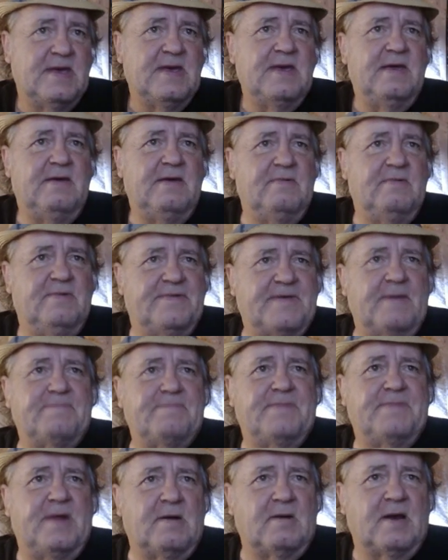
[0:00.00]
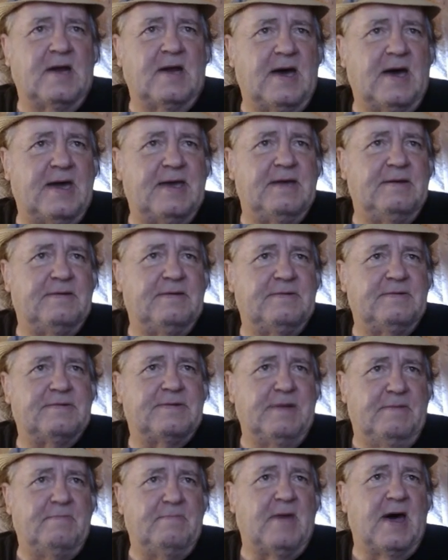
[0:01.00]
He was up there lying,
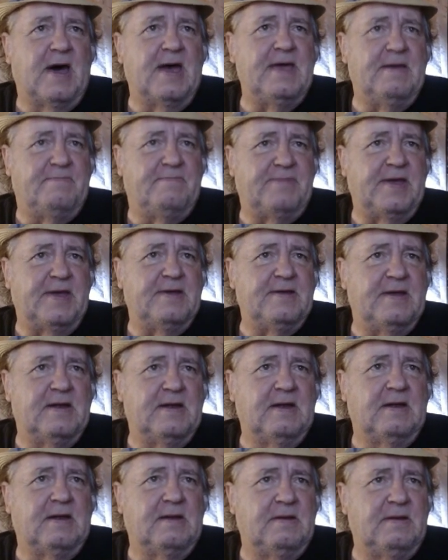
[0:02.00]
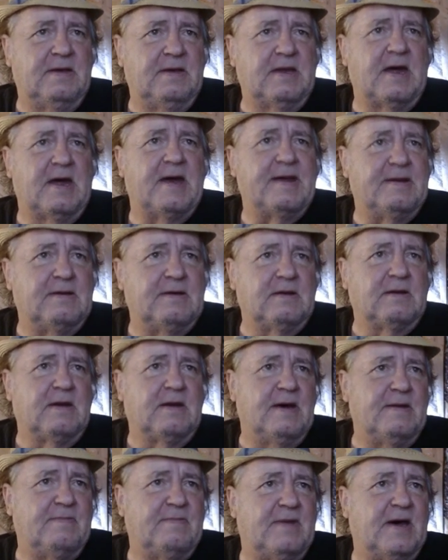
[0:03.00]
in my opinion, lying a
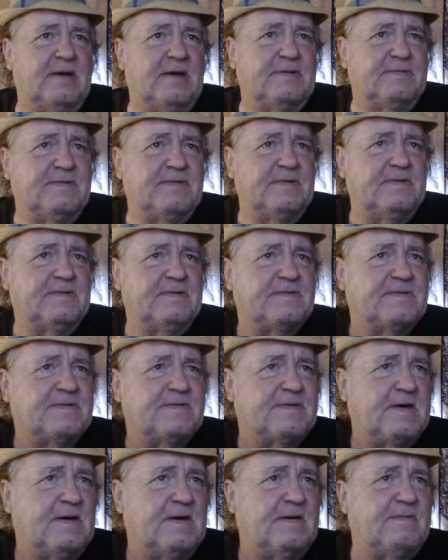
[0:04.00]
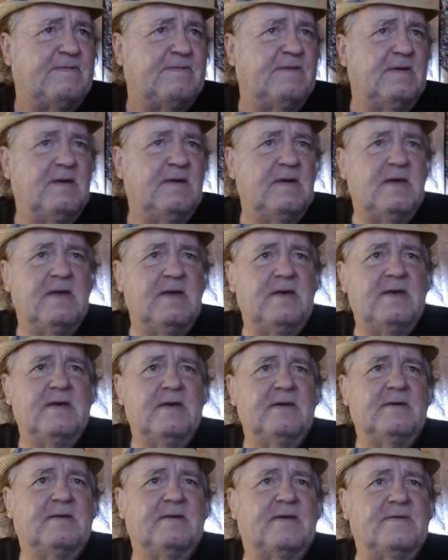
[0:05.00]
lot about this stuff.
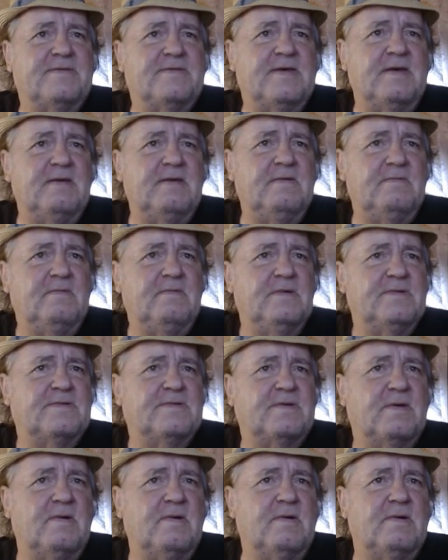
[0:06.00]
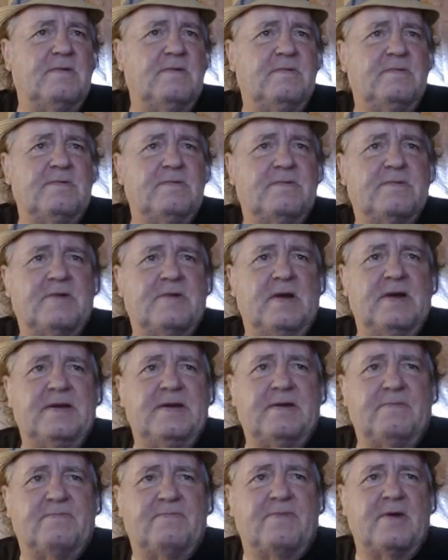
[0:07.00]
Because he was tried
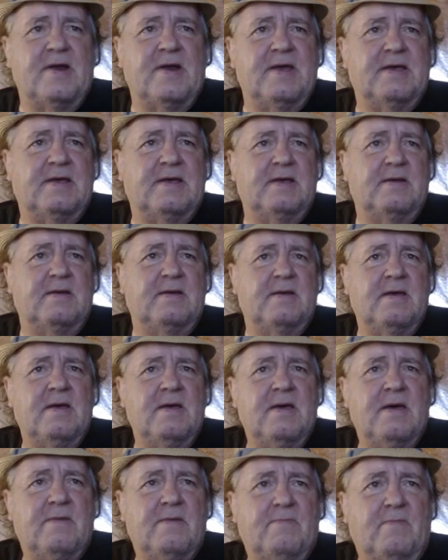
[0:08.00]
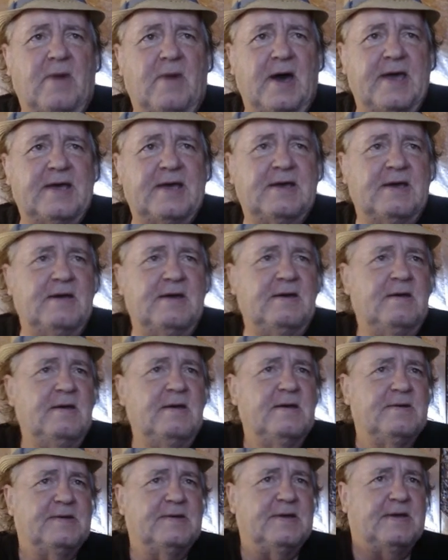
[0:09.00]
to break Micah
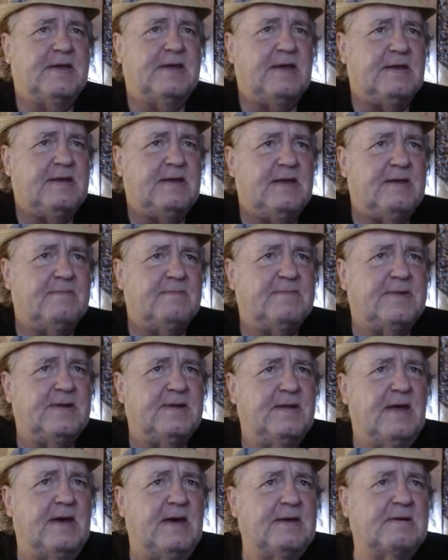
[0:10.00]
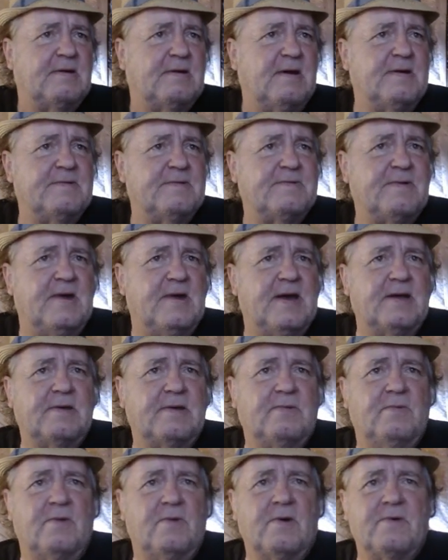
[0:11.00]
to get him a contract
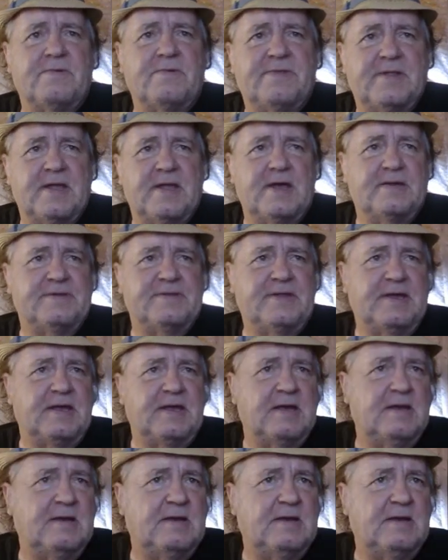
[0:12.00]
worth nothing.